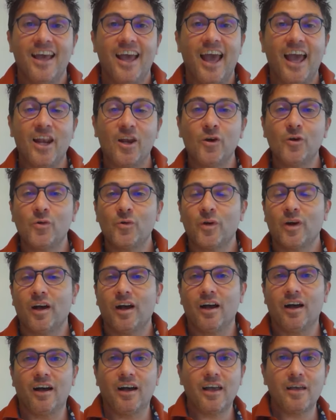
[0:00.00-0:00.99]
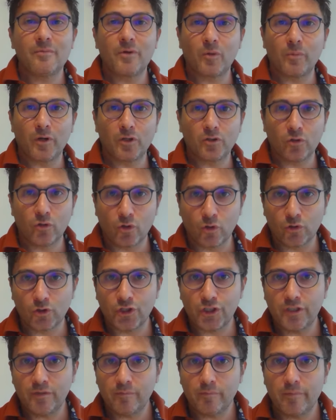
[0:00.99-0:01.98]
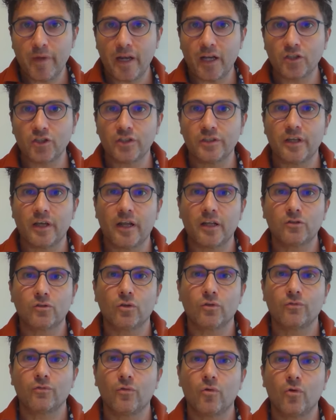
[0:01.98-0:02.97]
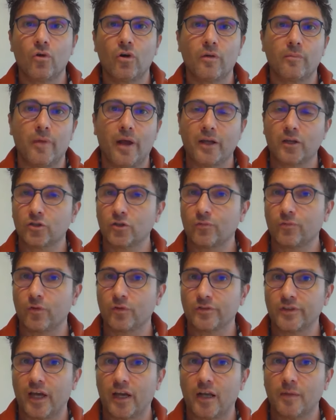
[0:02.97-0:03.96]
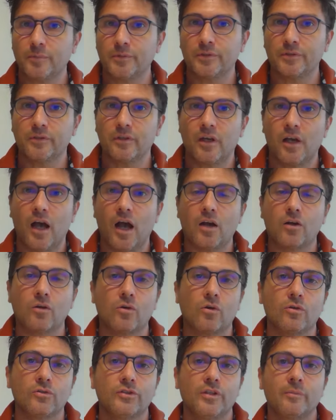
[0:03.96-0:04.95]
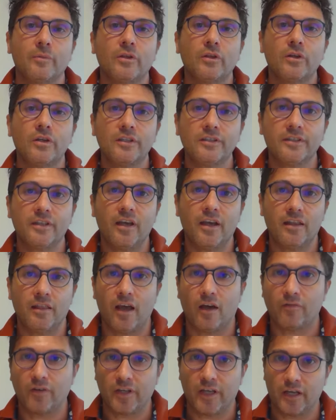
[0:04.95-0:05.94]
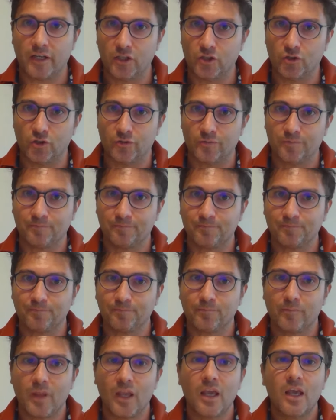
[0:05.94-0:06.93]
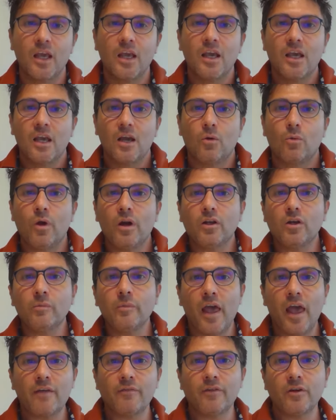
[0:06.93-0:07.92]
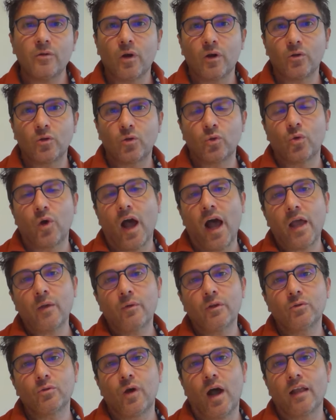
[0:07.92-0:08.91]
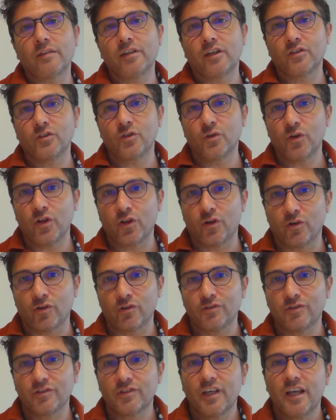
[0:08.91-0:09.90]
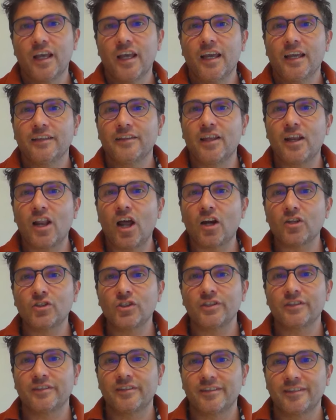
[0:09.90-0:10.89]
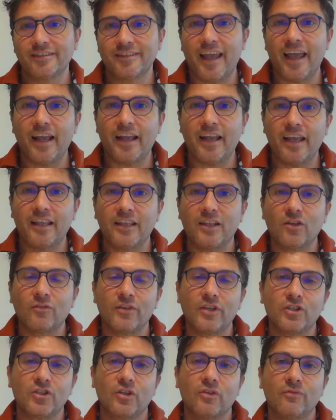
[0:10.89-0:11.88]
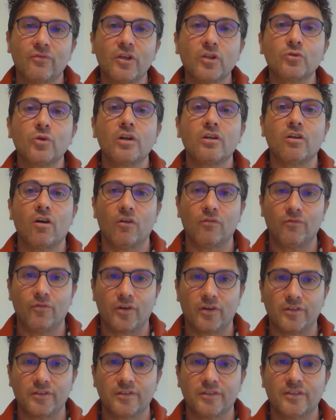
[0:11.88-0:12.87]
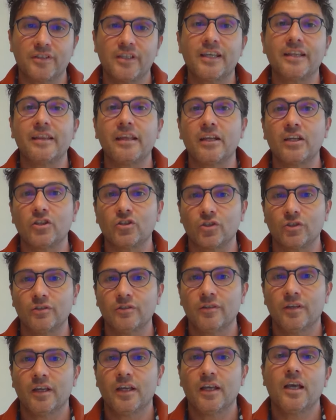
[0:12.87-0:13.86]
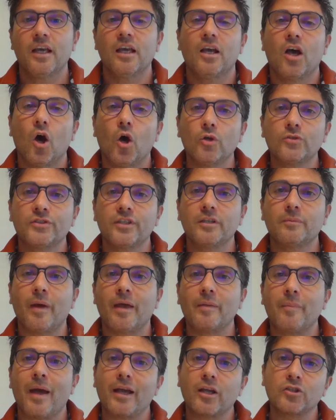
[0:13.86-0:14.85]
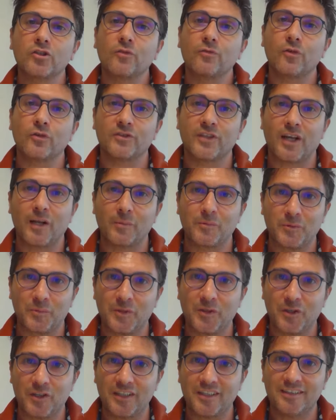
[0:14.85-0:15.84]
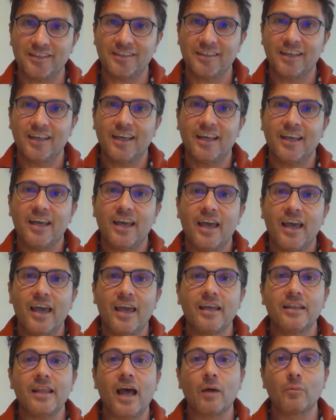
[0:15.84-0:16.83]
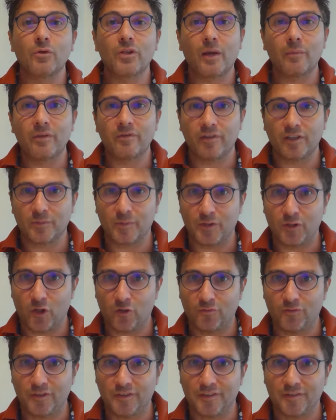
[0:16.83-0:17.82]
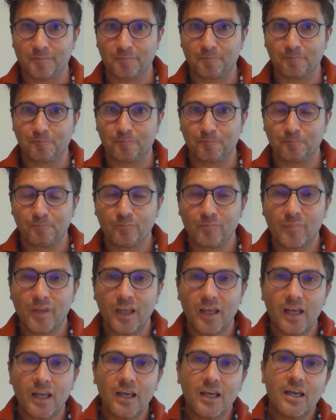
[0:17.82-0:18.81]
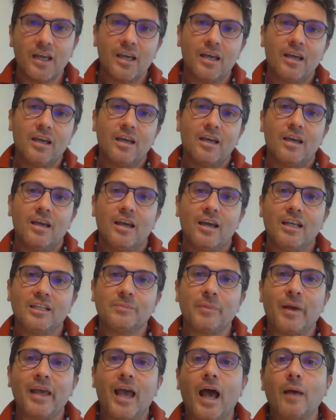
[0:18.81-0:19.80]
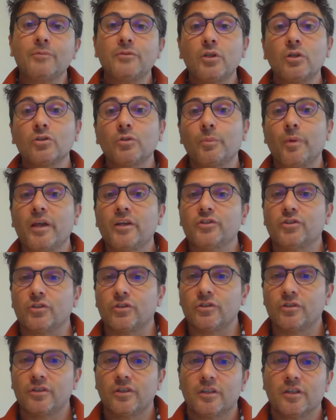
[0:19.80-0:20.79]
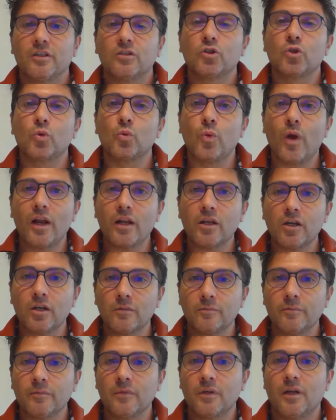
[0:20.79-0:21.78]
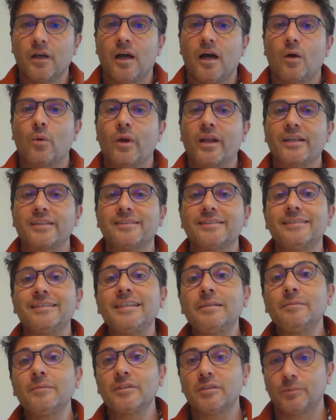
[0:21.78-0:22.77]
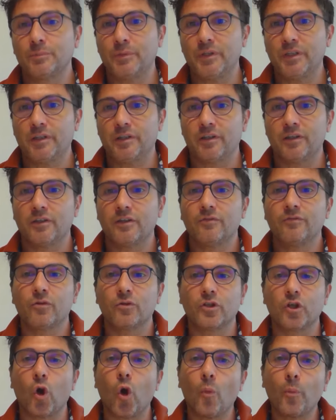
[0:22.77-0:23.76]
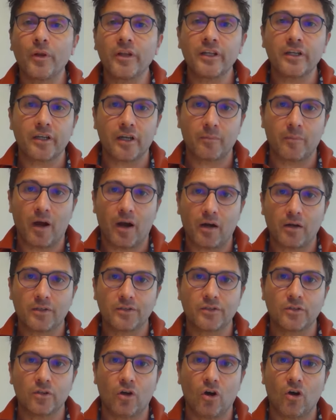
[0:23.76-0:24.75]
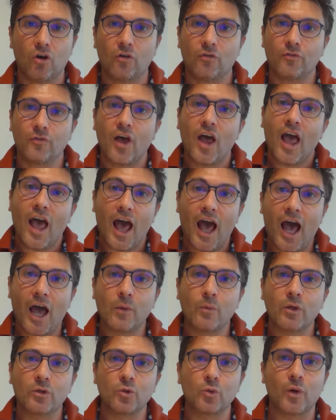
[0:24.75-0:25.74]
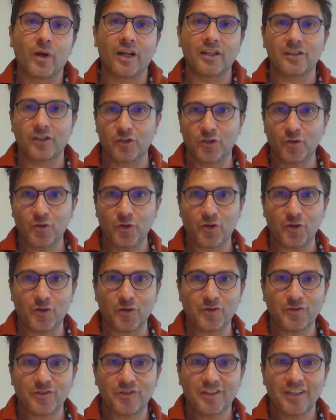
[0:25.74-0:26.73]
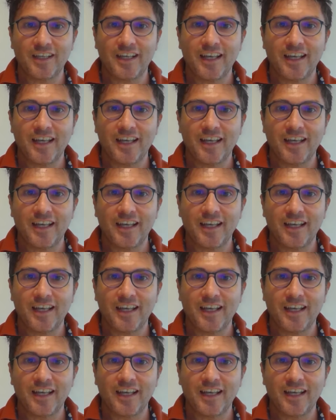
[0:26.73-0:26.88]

Hello, I am Roberto Croci, Managing Director for Microsoft for Startups across the Middle East and Africa region. Welcome everyone to Highway to 100 Unicorns, the largest tech and innovation virtual conference in the region, hosted by Microsoft for Startups Middle East and Abu Dhabi Investment Office. It's my absolute pleasure to welcome our esteemed speaker for the opening remarks of Highway to 100 Unicorns,